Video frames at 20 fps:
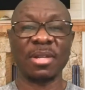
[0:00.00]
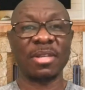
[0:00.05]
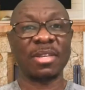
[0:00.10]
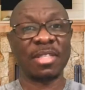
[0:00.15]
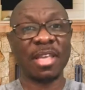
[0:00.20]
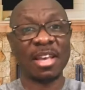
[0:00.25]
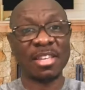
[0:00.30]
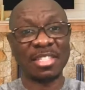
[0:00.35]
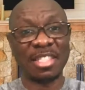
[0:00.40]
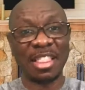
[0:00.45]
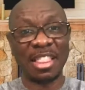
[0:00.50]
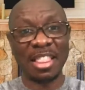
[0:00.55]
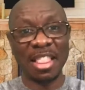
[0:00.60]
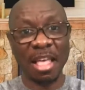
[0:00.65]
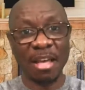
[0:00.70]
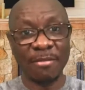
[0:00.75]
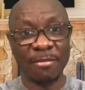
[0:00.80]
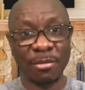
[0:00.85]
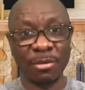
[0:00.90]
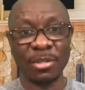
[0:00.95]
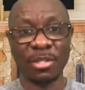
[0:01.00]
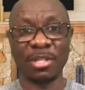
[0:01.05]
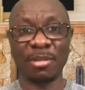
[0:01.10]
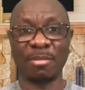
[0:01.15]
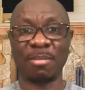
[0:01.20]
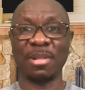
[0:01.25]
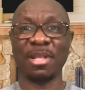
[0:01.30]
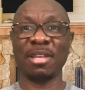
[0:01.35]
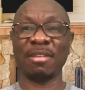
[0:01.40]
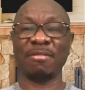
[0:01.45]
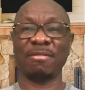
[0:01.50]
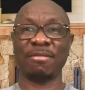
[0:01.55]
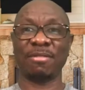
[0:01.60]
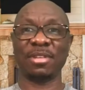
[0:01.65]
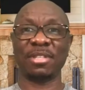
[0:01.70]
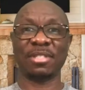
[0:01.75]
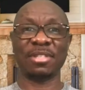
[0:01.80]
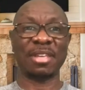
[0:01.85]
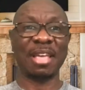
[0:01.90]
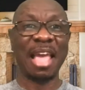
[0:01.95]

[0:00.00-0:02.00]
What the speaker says: It has leveled the playing field.